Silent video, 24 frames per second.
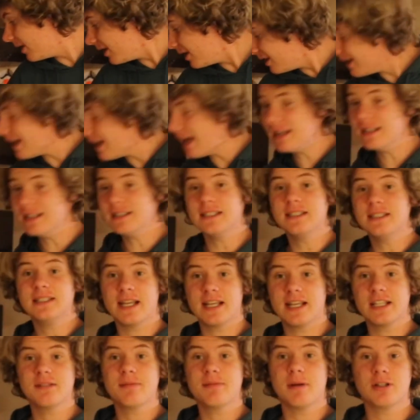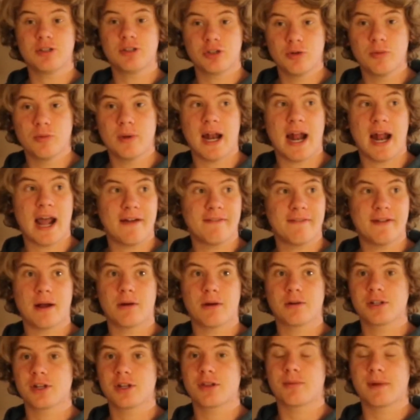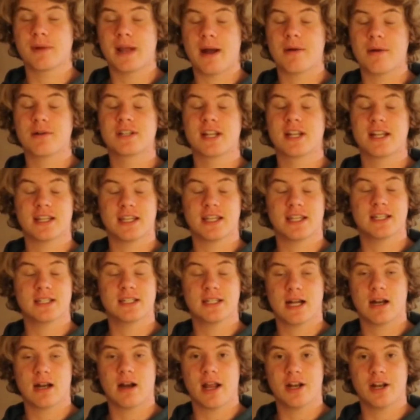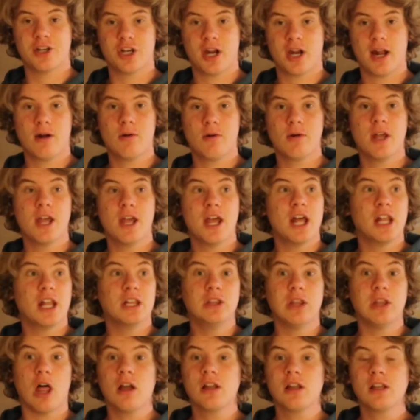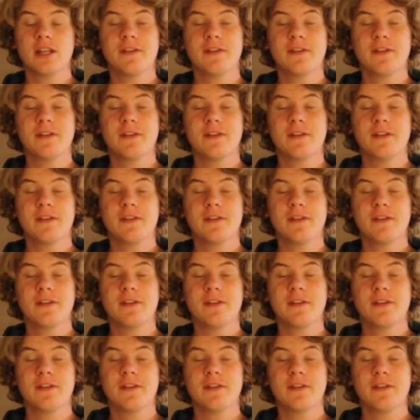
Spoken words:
the end, it did take us about 2.5 hours to 3 hours to get the entire engine out. Luckily